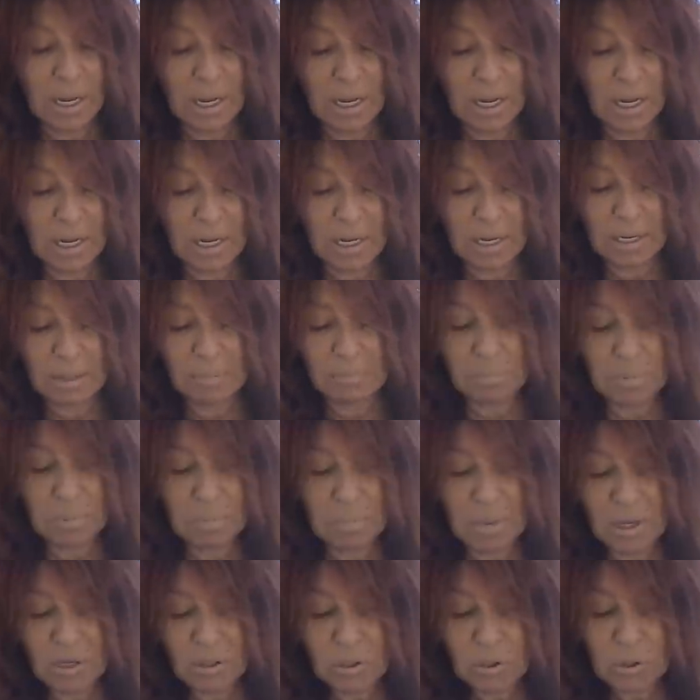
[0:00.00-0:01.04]
Um,
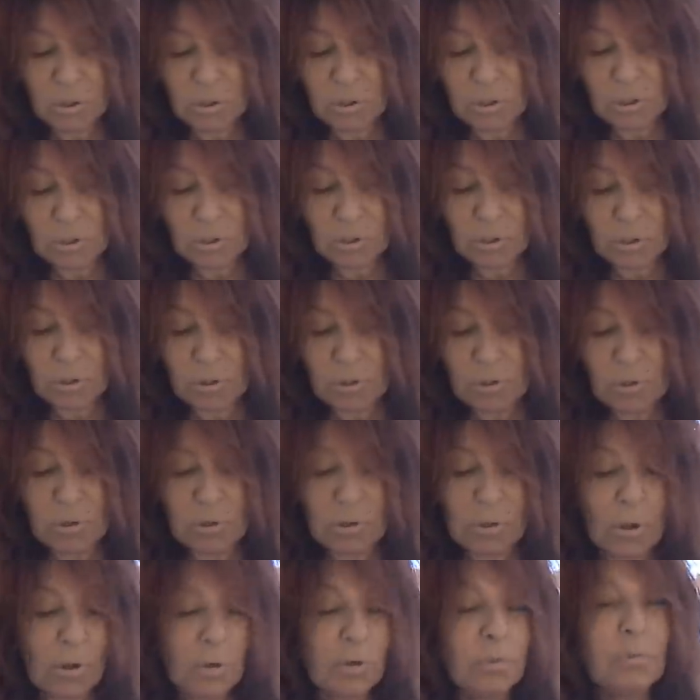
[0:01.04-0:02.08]
make sure to turn your
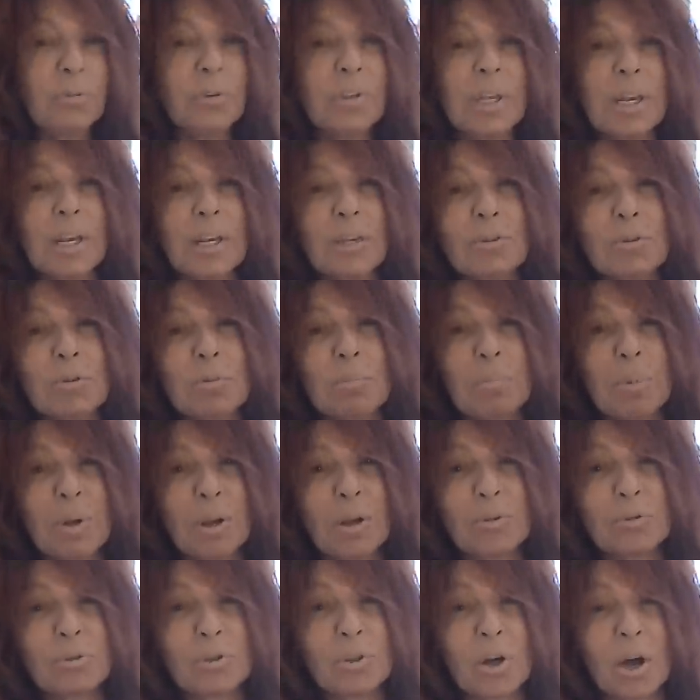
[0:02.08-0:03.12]
notification
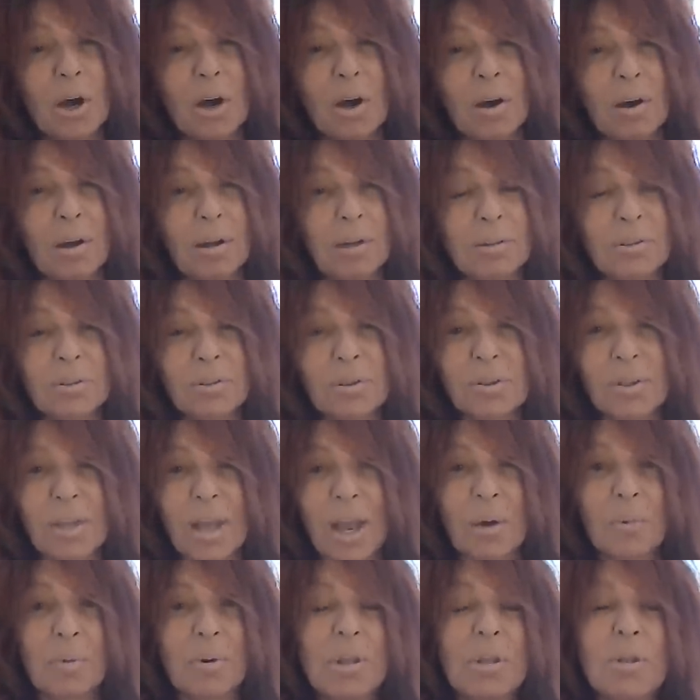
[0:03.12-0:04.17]
bell to all so
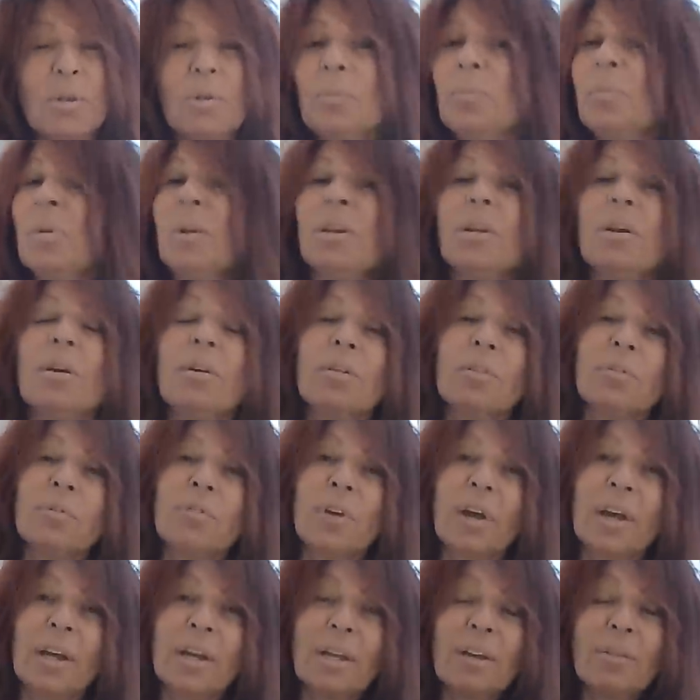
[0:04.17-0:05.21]
that way you'll be
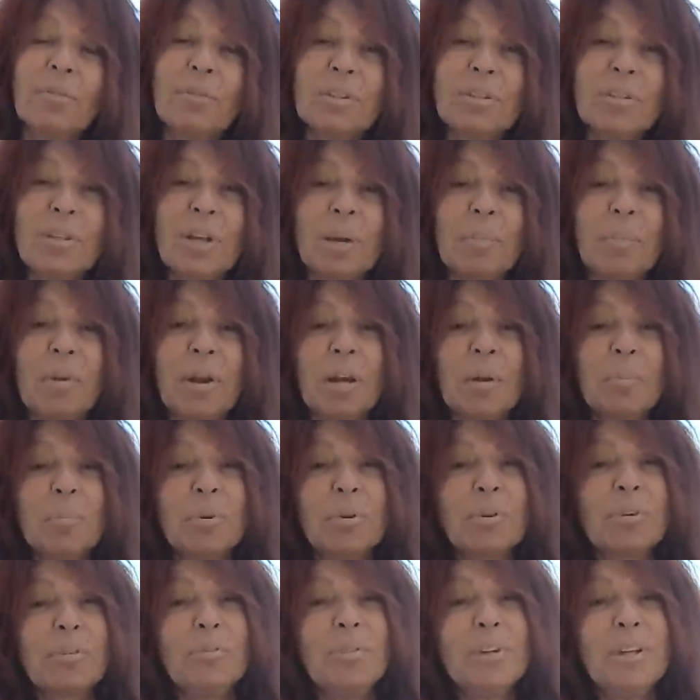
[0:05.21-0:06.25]
notified every time I
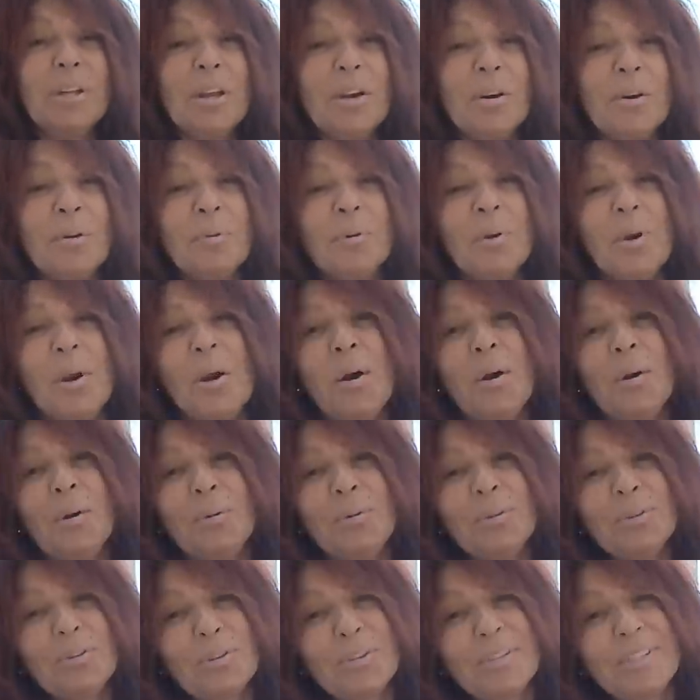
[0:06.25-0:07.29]
upload a video,
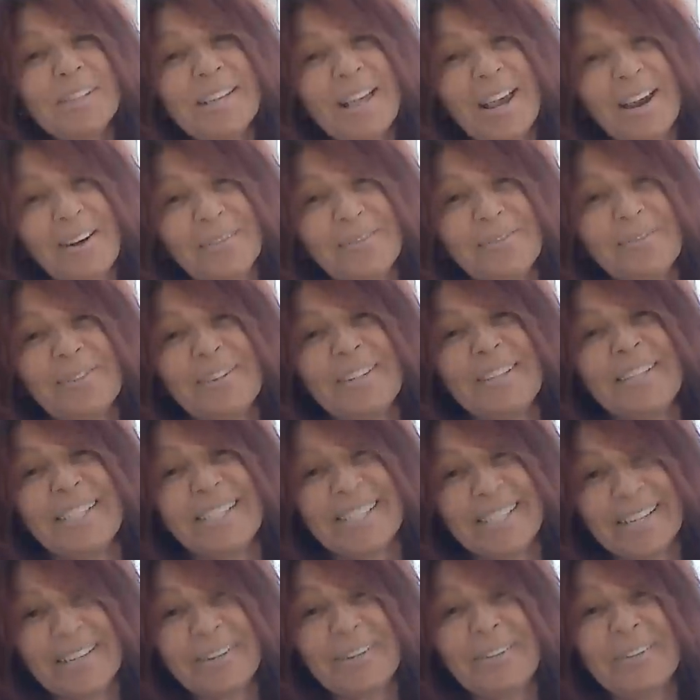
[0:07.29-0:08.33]
which is every
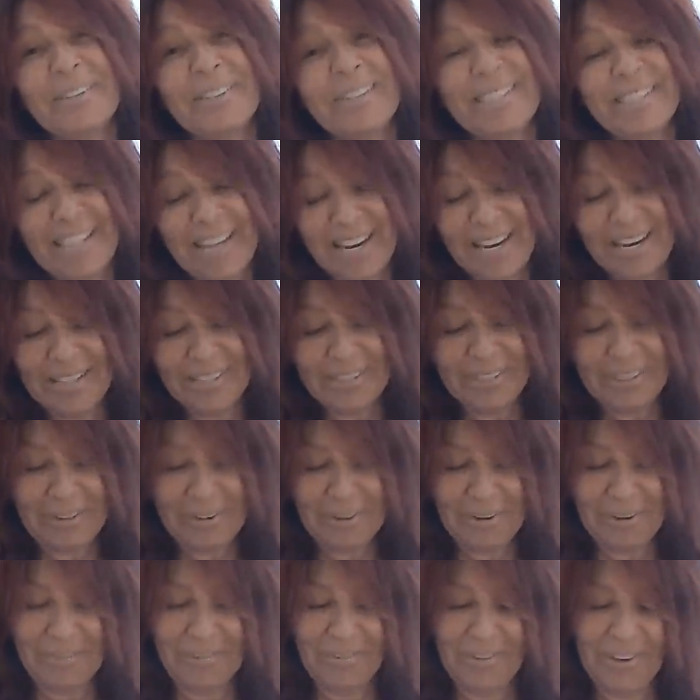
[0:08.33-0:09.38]
single day,
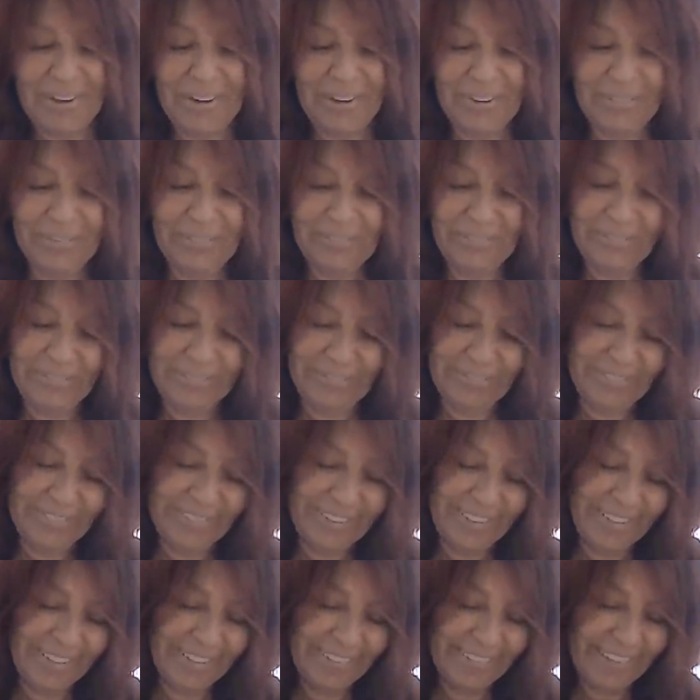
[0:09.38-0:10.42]
Scorpio.
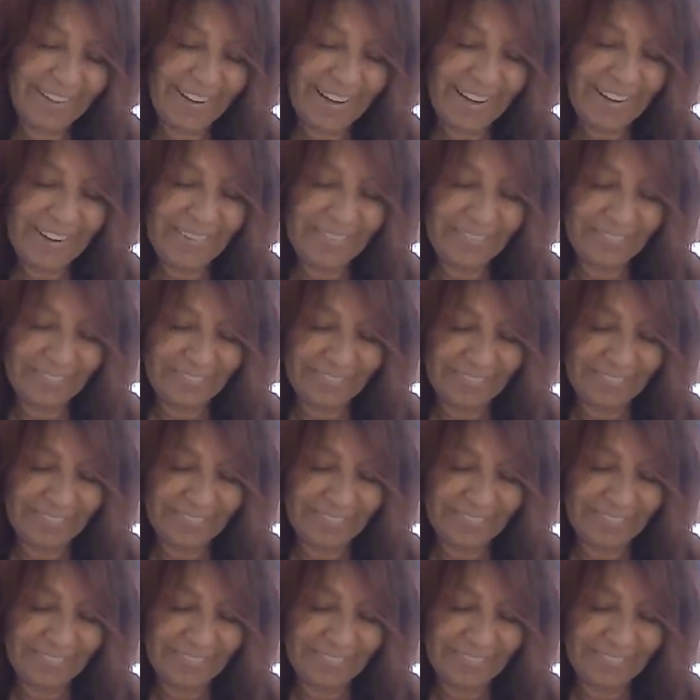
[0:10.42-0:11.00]
Okay?